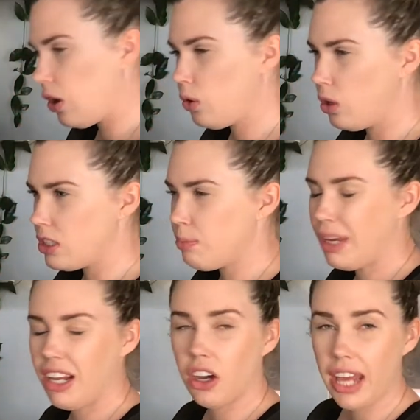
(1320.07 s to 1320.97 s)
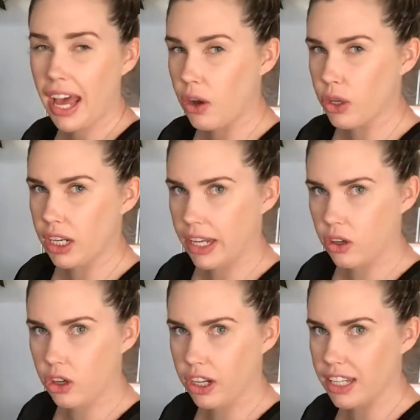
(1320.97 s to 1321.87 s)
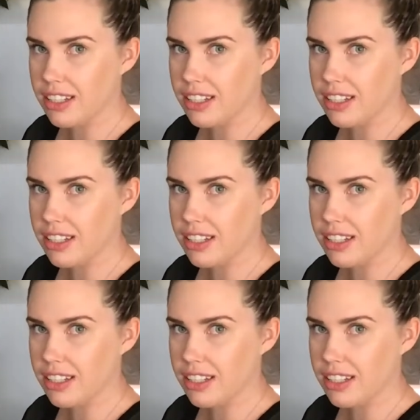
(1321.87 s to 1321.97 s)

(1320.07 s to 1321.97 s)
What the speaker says: But depending on how you like your cookies,